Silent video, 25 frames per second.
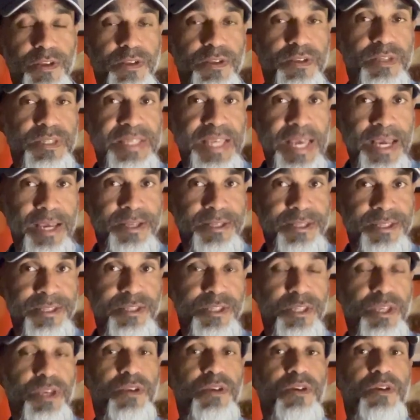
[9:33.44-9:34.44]

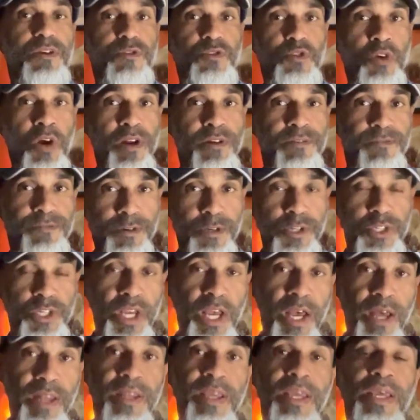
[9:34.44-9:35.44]
seconds, draw the first
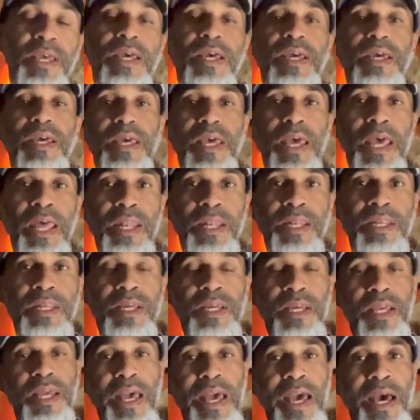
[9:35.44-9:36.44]
shot,
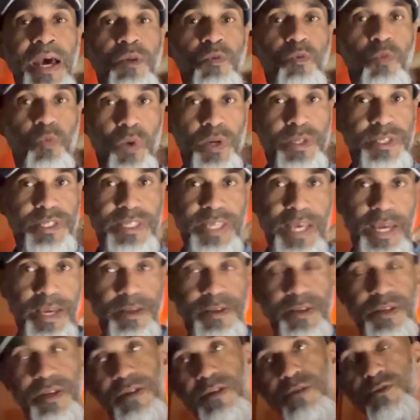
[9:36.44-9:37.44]
ending at 1
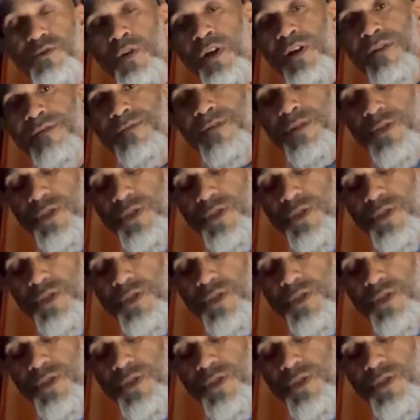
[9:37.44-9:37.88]
second, draw the first